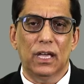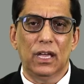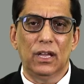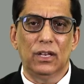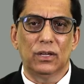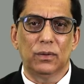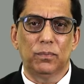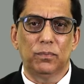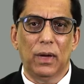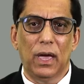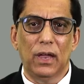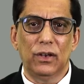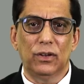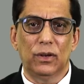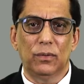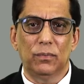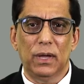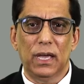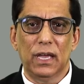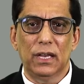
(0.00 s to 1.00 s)

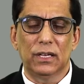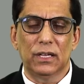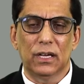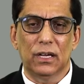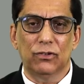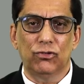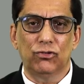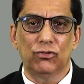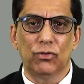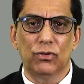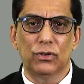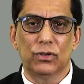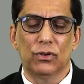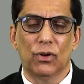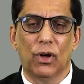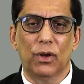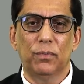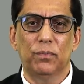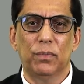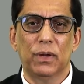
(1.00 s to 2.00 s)
independent media should
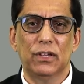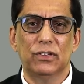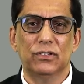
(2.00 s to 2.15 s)
not be